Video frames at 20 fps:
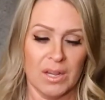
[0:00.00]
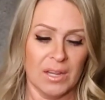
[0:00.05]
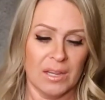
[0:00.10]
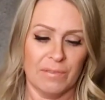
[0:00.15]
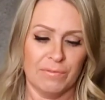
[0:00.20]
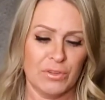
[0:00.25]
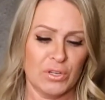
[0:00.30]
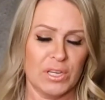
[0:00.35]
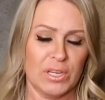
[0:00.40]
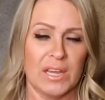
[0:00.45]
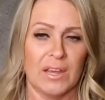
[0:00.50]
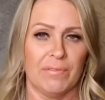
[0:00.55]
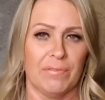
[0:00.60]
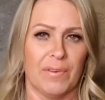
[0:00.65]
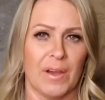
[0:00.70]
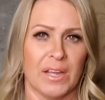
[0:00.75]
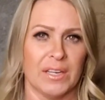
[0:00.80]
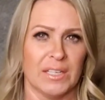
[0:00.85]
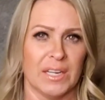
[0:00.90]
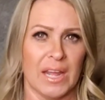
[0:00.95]
If you can't
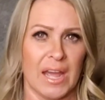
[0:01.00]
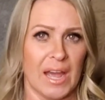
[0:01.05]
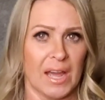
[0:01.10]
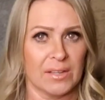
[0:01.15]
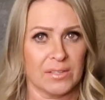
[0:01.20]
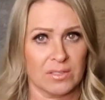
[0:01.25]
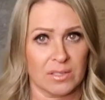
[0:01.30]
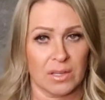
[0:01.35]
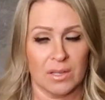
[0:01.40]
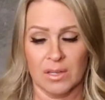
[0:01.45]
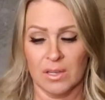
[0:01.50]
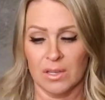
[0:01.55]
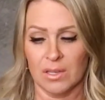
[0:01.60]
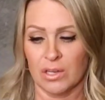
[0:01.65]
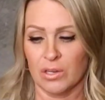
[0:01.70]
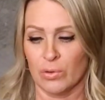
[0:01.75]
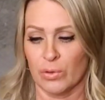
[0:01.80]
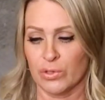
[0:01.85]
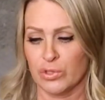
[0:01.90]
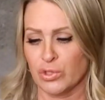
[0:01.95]
find it, ask,
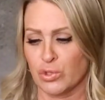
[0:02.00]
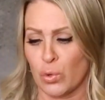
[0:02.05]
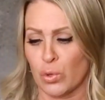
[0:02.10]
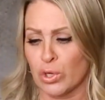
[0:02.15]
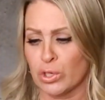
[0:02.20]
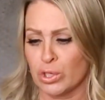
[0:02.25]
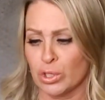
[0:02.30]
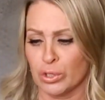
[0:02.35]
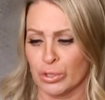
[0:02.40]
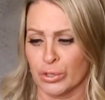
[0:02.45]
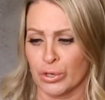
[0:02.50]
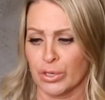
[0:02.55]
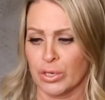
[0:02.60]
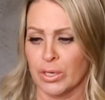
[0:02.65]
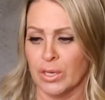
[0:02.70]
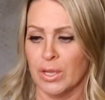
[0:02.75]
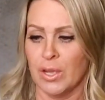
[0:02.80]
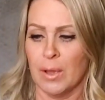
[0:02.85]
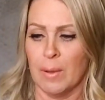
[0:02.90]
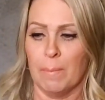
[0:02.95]
you know, a store clerk.
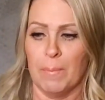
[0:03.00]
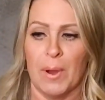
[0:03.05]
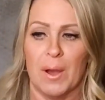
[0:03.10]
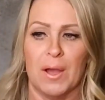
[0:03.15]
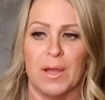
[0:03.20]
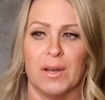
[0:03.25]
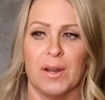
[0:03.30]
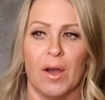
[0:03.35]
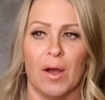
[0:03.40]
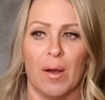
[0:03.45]
But